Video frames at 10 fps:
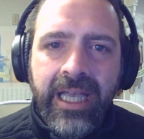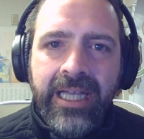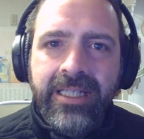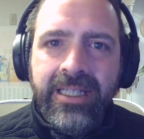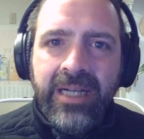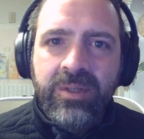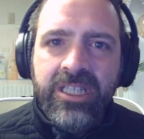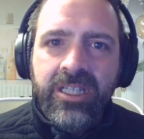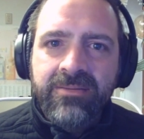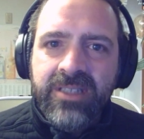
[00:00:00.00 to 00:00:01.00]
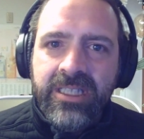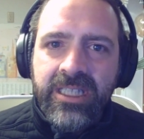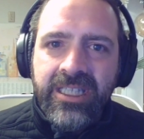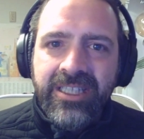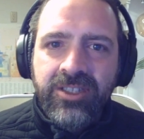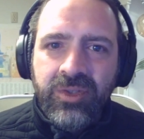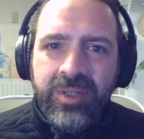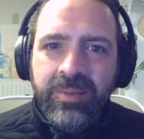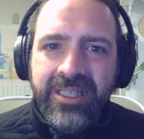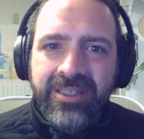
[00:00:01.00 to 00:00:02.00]
and I would love to dig into
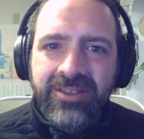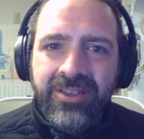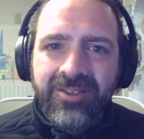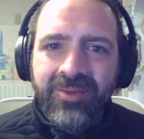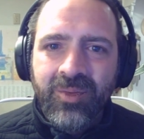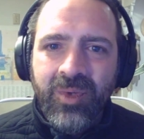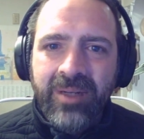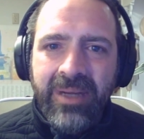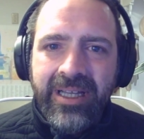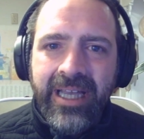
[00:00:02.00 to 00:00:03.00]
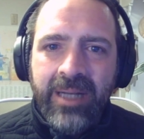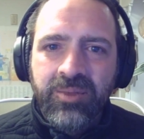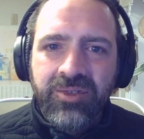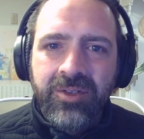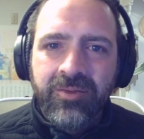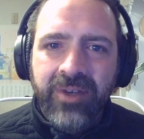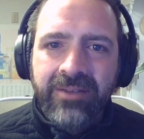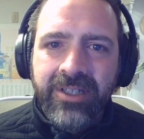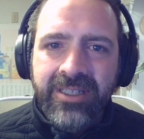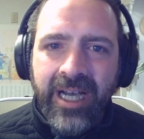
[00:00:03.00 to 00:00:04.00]
it because it's one of my absolute
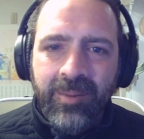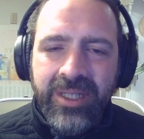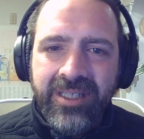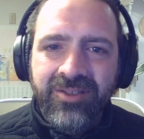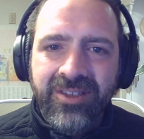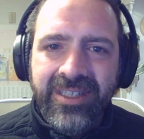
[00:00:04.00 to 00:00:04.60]
favorite topics.